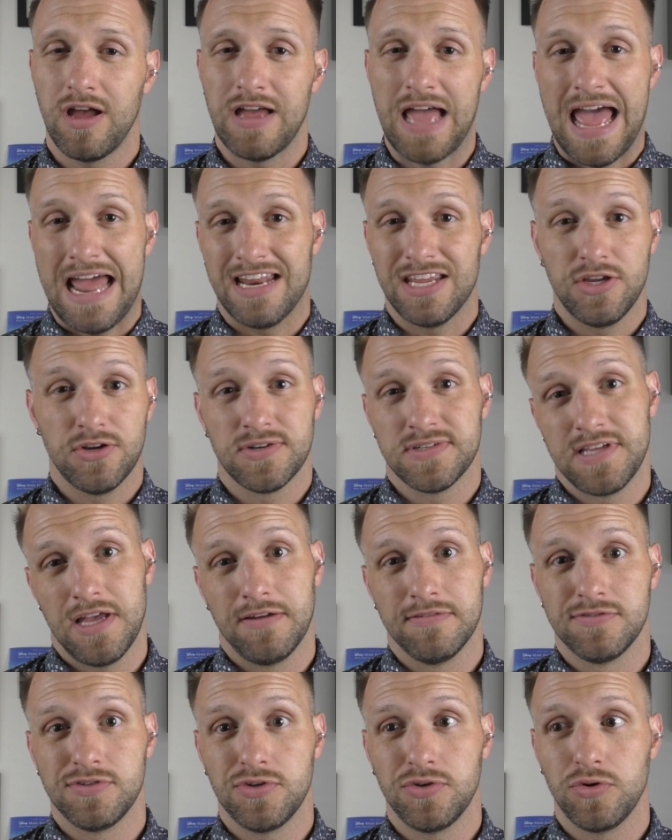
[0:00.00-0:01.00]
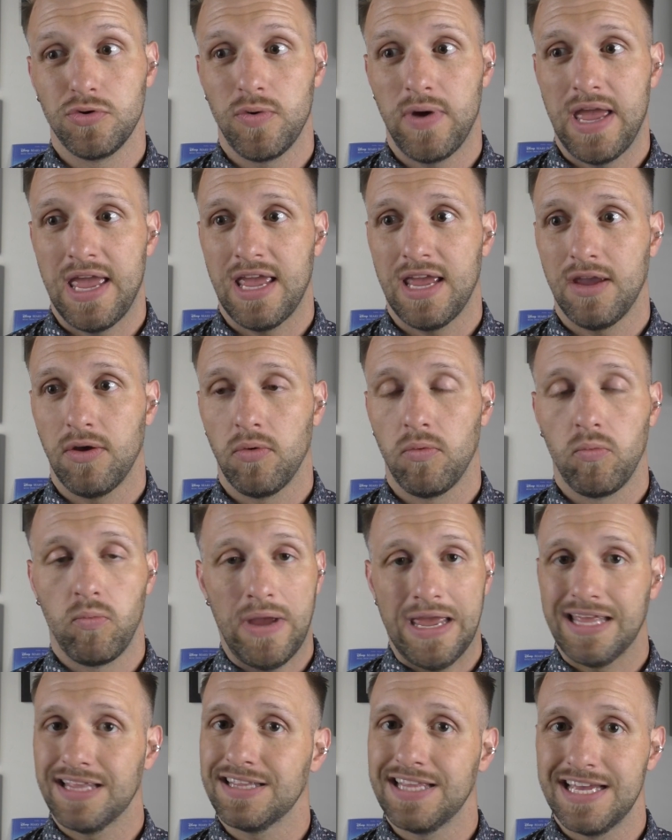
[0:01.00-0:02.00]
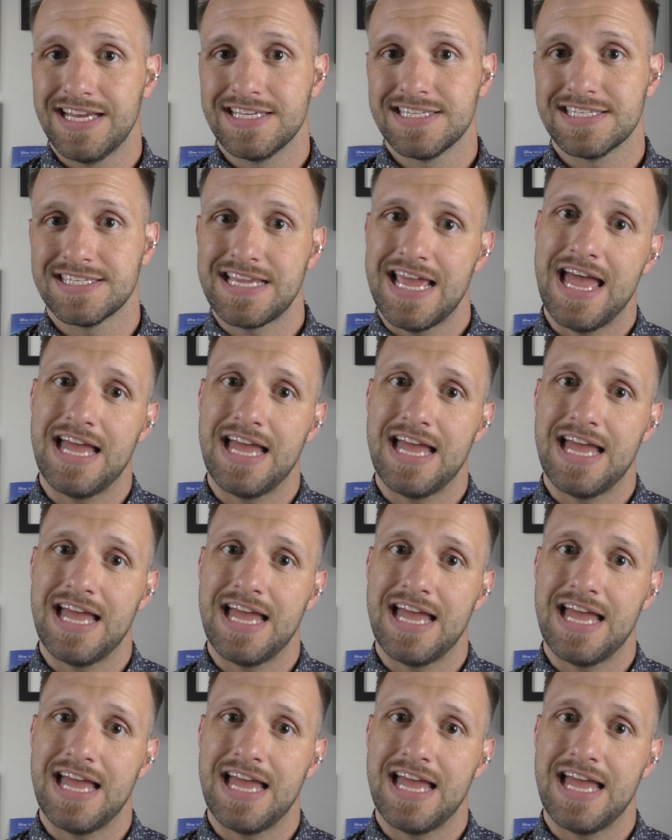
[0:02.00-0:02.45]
adding yourself to a wait list